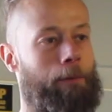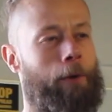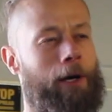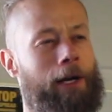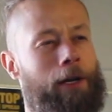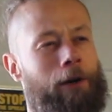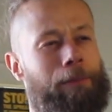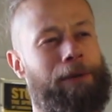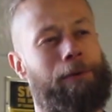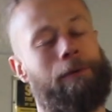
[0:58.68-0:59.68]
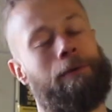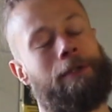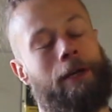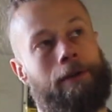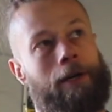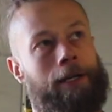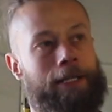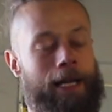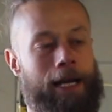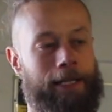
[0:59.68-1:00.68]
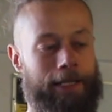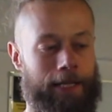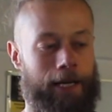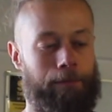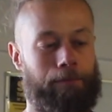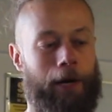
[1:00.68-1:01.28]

what a lot of people don't understand is that